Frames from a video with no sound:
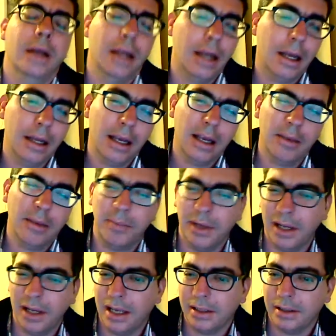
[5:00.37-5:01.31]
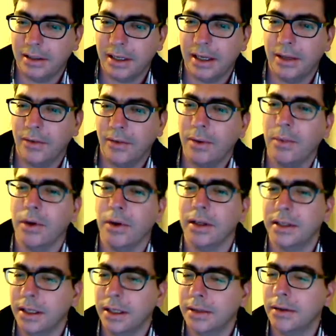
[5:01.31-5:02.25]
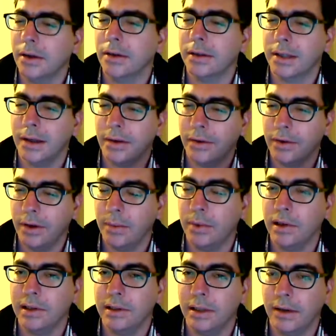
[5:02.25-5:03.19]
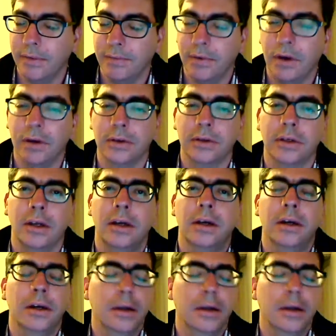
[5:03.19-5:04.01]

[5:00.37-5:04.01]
but as I say, 3.6 volt instead of 3.7 volts.